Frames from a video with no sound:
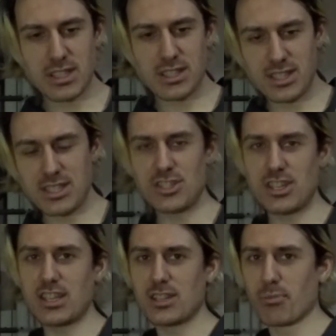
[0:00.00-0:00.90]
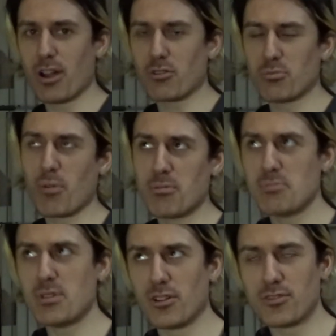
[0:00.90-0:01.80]
this year, the bike will probably
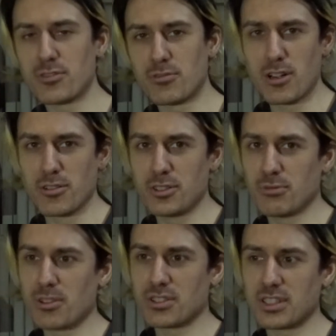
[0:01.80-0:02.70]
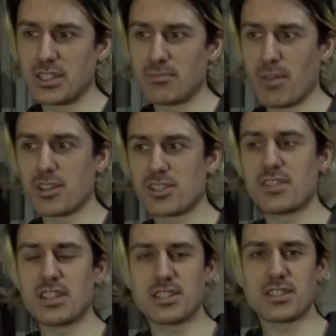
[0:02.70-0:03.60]
be off the road. You won't see much of
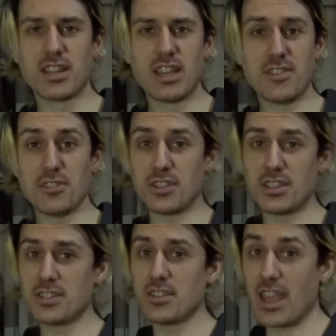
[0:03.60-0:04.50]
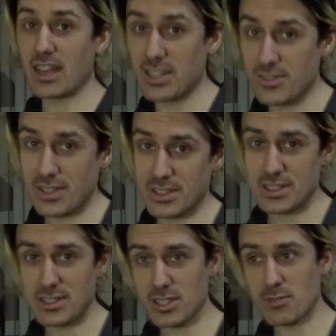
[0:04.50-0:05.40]
it. If you do see any of it,
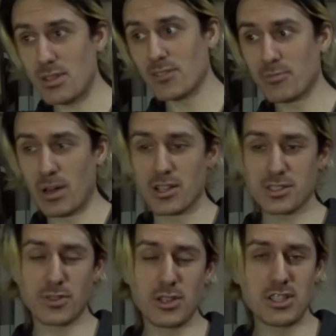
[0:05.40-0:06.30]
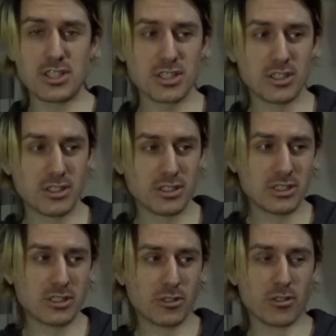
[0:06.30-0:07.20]
it's going to be of past footage
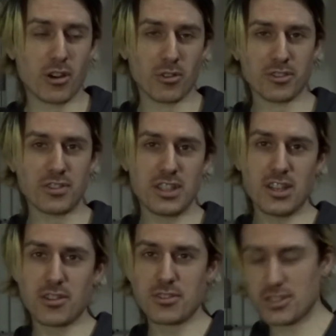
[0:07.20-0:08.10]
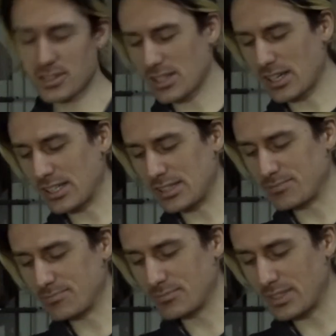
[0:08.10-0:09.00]
or older videos.
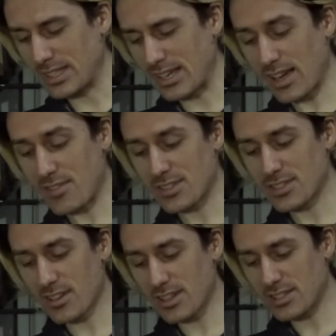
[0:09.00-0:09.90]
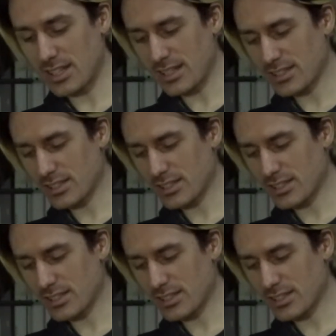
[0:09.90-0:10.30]
But yeah, I haven't decided yet.